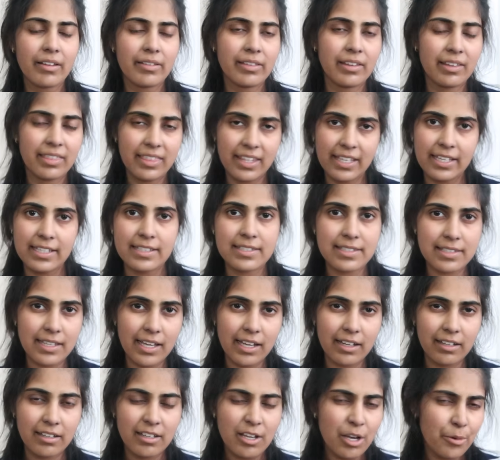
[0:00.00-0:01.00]

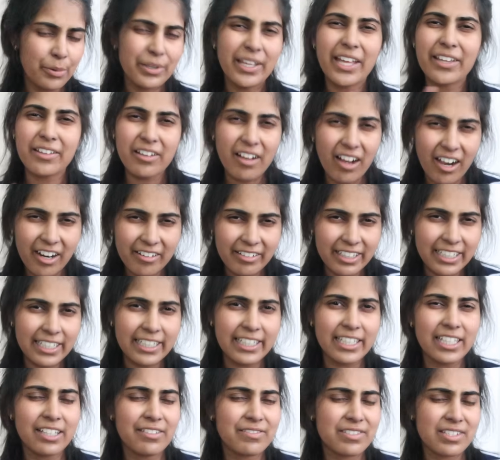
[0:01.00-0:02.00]
the curry
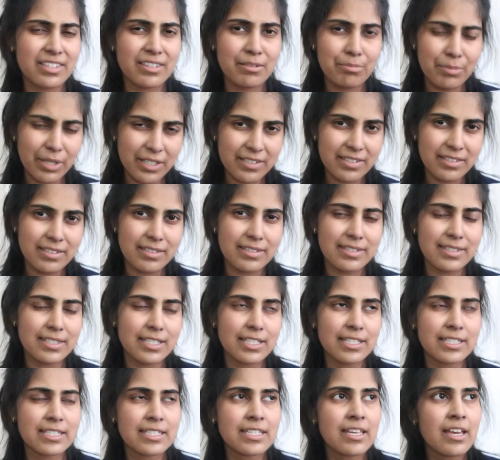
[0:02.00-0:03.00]
leaves and the mustard
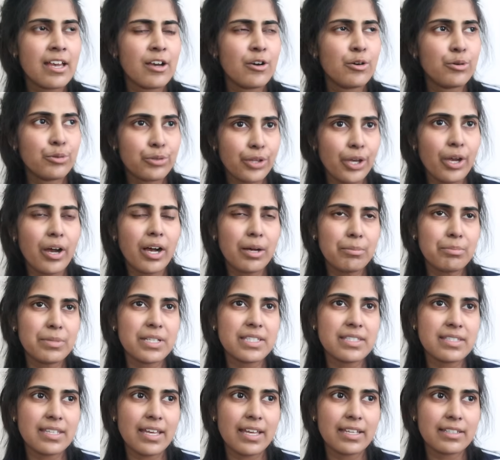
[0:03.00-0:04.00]
seeds. Although Amma
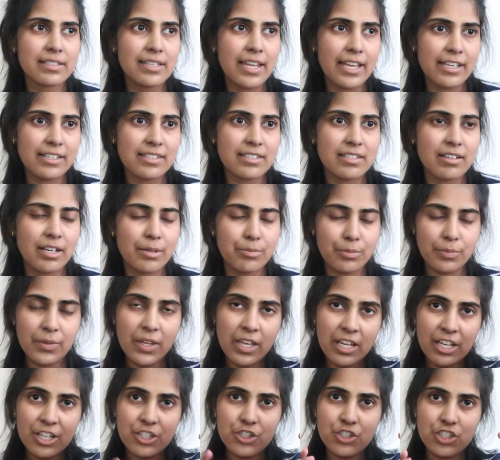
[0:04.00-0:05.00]
said next time,
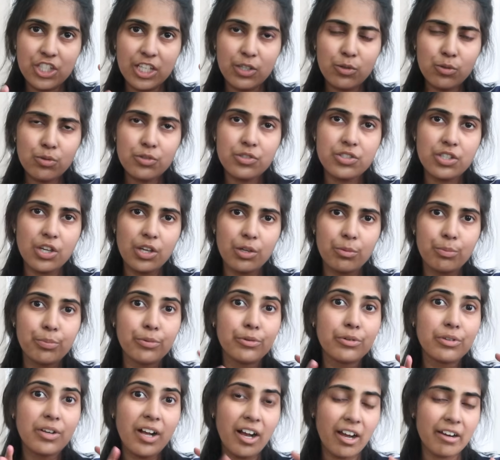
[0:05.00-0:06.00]
she also
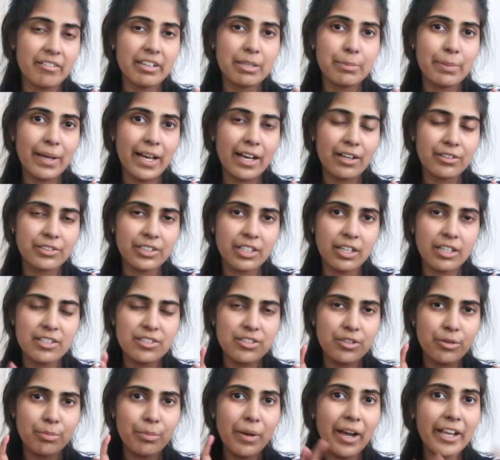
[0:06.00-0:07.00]
bought curry powder.
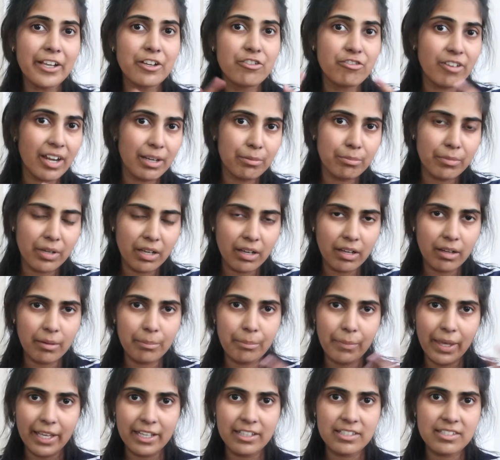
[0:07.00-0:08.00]
So my grandma
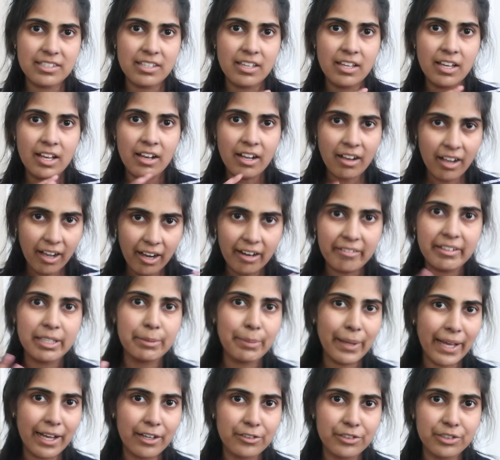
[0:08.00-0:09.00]
makes curry
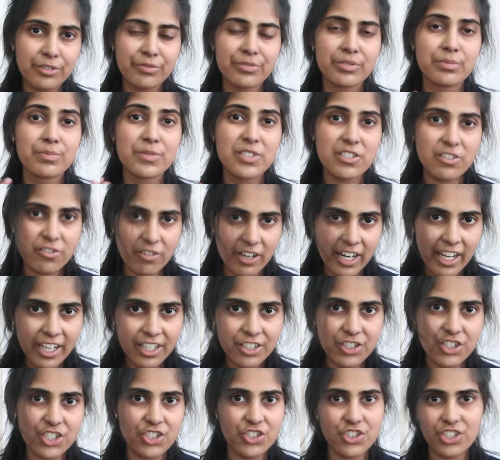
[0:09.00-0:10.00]
powder from
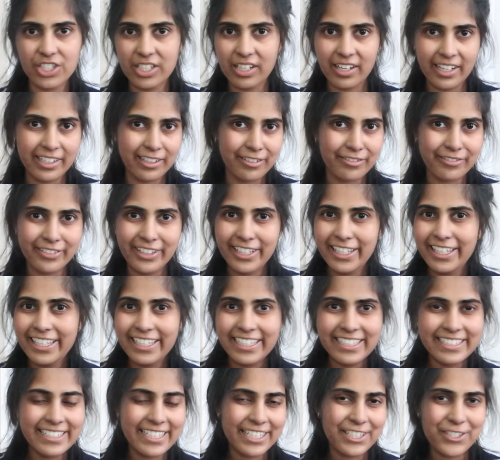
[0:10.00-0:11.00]
scratch and she kind of
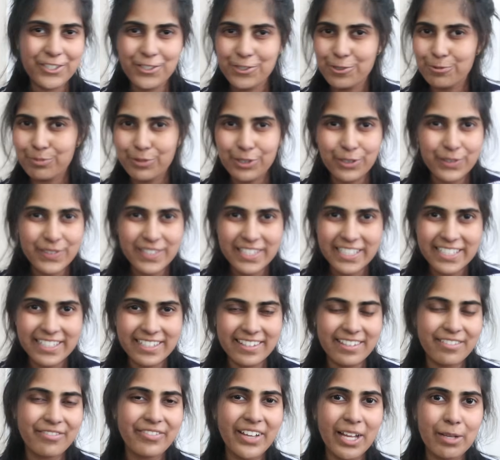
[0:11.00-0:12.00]
distributes it
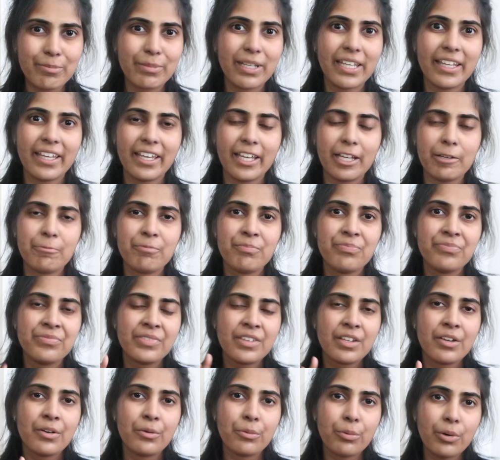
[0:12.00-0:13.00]
to the family.
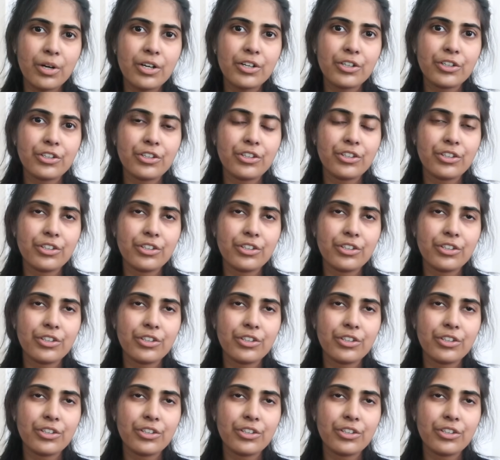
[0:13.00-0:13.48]
What